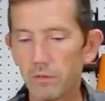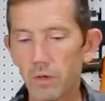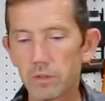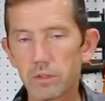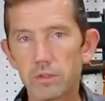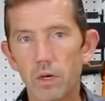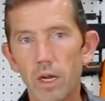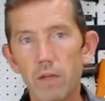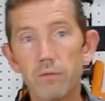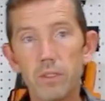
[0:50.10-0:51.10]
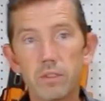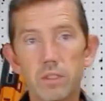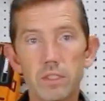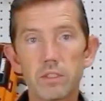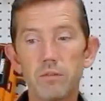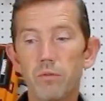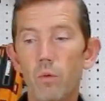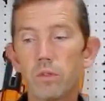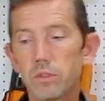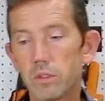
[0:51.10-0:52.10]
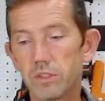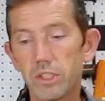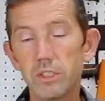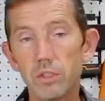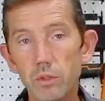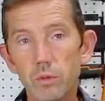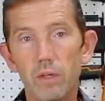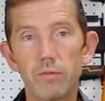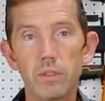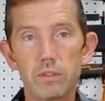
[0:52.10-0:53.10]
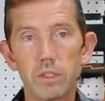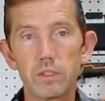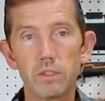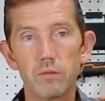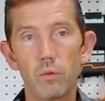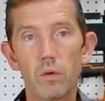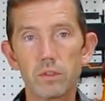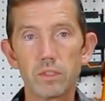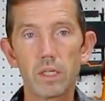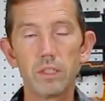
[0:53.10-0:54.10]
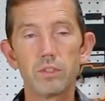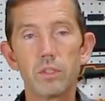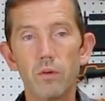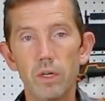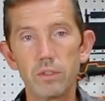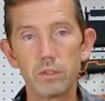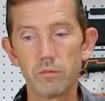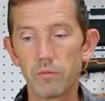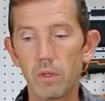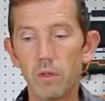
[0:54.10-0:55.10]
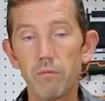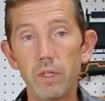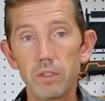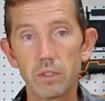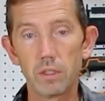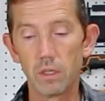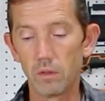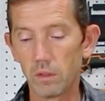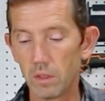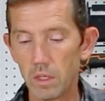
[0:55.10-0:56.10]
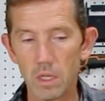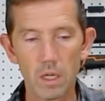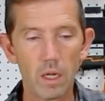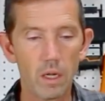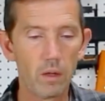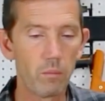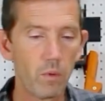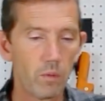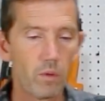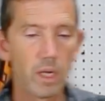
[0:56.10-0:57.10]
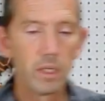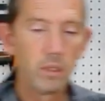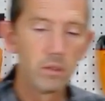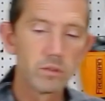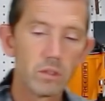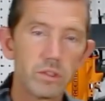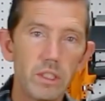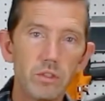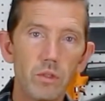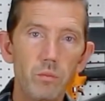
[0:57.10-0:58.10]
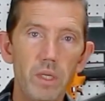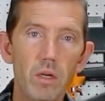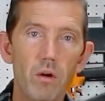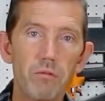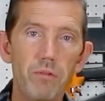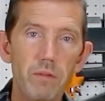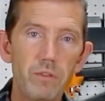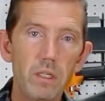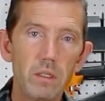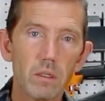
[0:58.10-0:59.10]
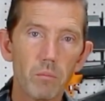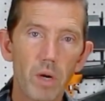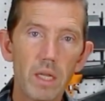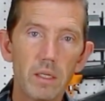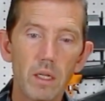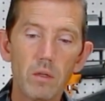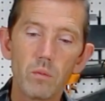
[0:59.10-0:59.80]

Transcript: first is our FN64. It's our G2 FN64, our second generation finishing nailer. Right here is our G2 BR50 brad nailer,